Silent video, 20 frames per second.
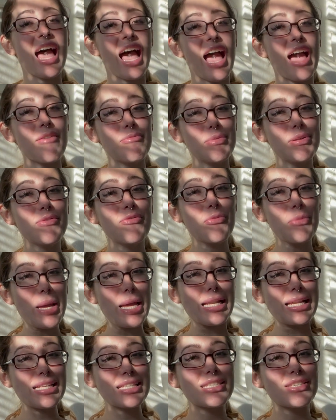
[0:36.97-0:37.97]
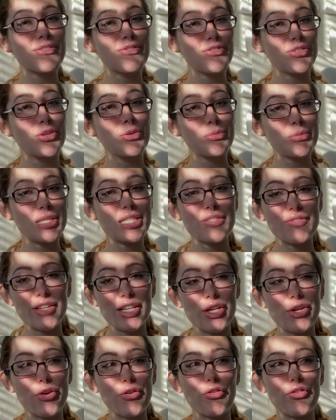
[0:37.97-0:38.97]
I've been waiting to film this
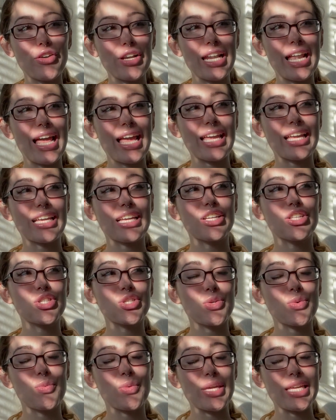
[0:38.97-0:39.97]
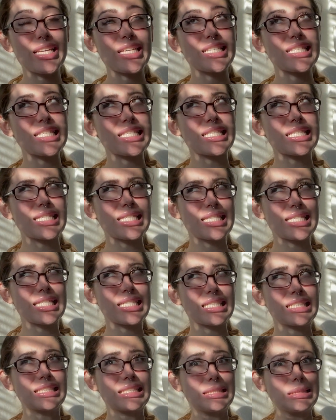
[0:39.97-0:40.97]
video for like two weeks.
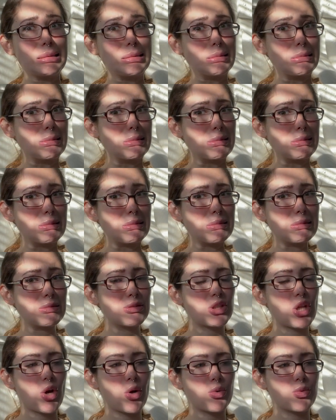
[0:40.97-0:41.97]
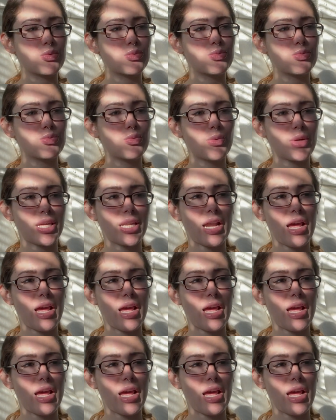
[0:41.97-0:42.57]
No, week and a